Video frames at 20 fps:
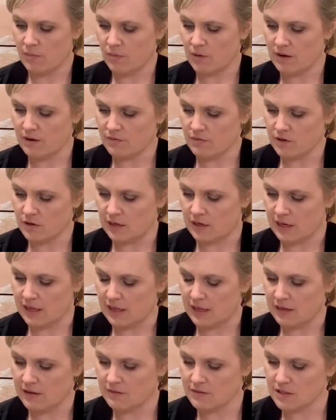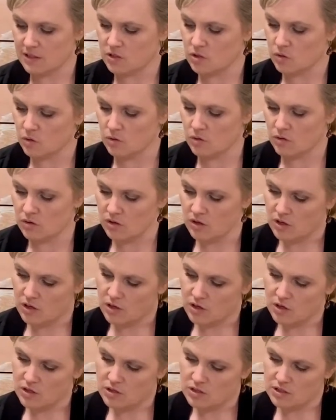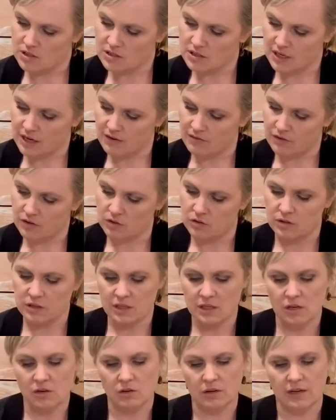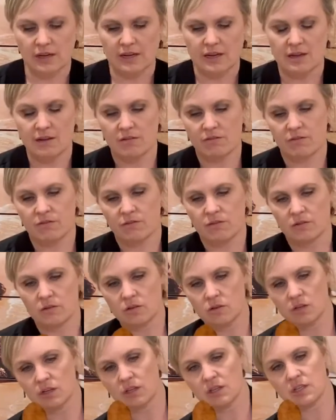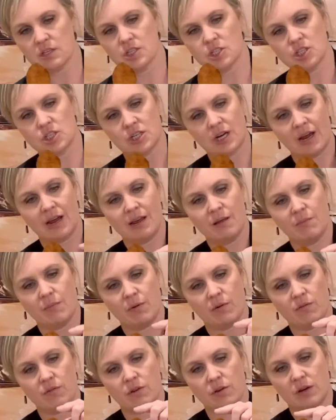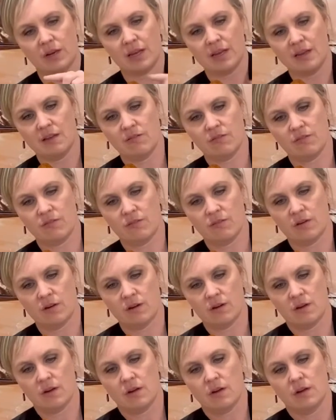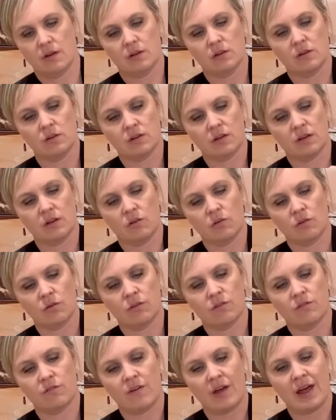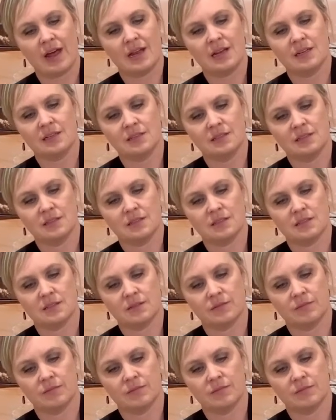one of your leaves and just have a look at your leaf. Look at the shape of your leaf. Look at all the veins.